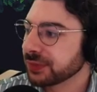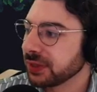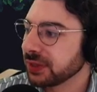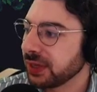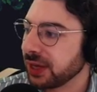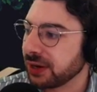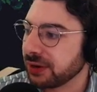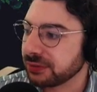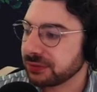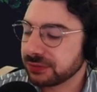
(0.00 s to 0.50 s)

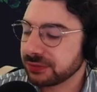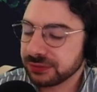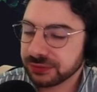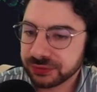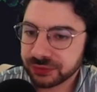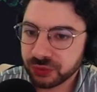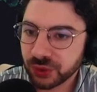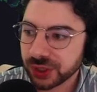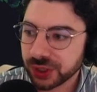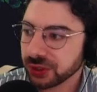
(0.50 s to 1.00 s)
Now,
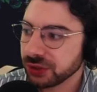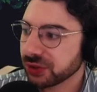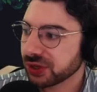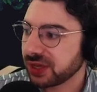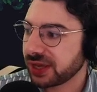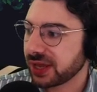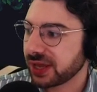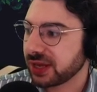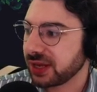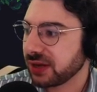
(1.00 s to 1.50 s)
what you're
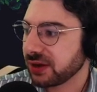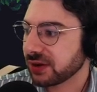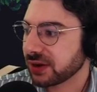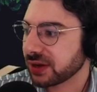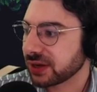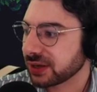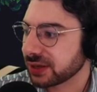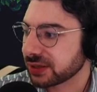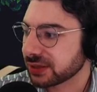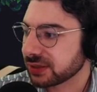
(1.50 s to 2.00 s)
looking at here
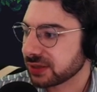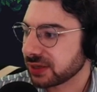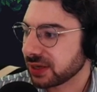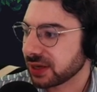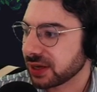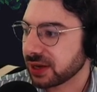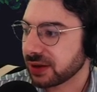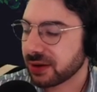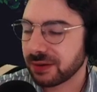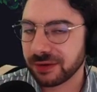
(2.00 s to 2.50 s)
is
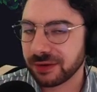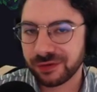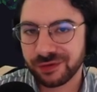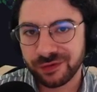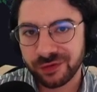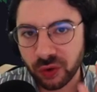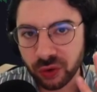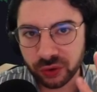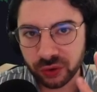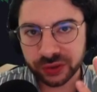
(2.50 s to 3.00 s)
uh,
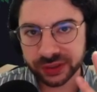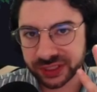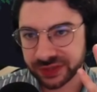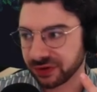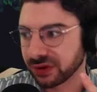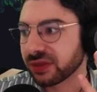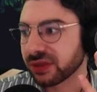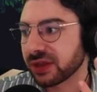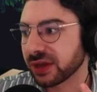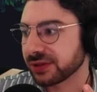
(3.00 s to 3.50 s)
four
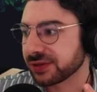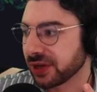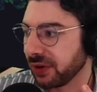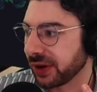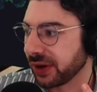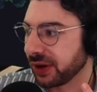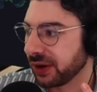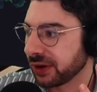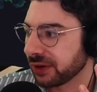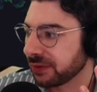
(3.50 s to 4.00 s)
different things
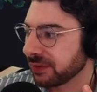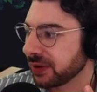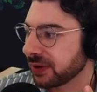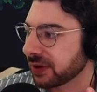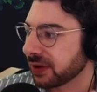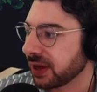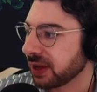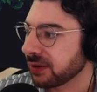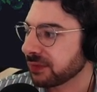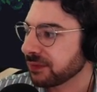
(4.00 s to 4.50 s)
going on,
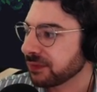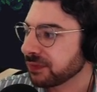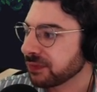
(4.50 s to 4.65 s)
okay?